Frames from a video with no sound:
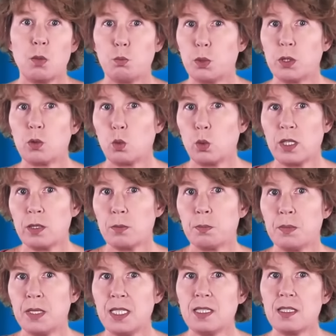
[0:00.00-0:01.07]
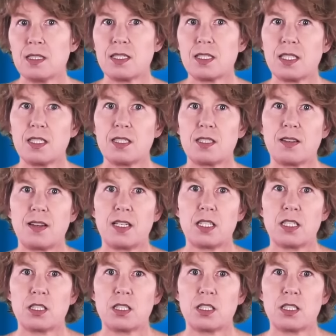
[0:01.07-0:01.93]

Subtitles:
but what it means is that